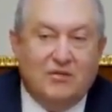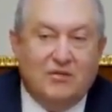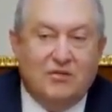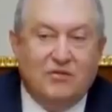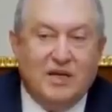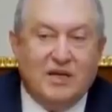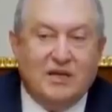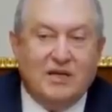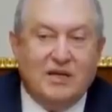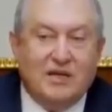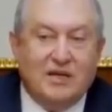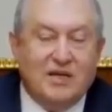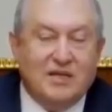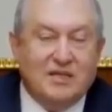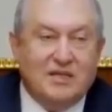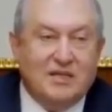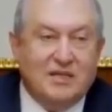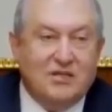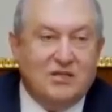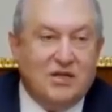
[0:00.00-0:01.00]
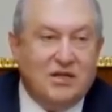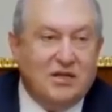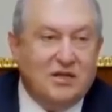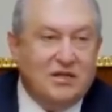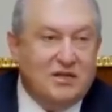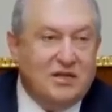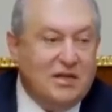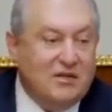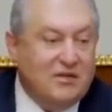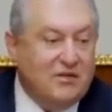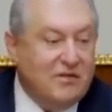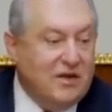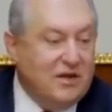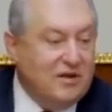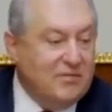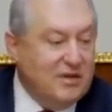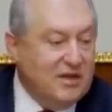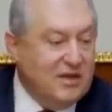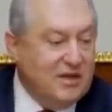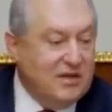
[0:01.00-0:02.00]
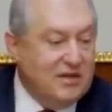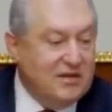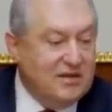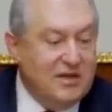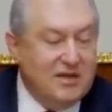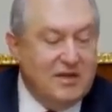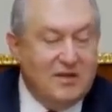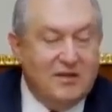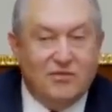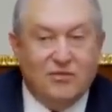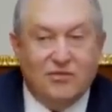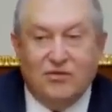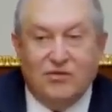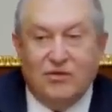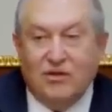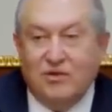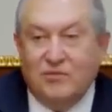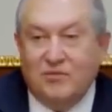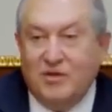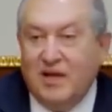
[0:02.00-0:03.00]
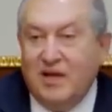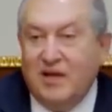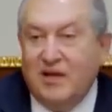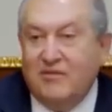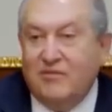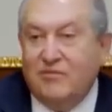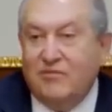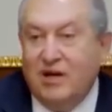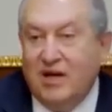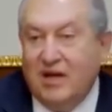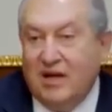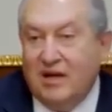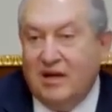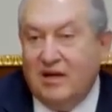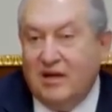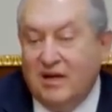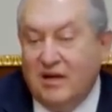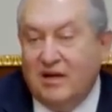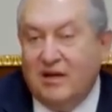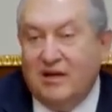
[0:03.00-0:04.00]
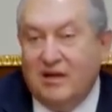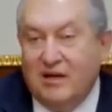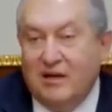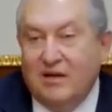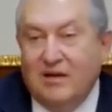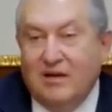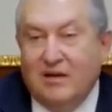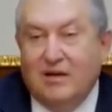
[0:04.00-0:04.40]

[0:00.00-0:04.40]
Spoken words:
recognize the genocide of Armenians, and if you don't behave well,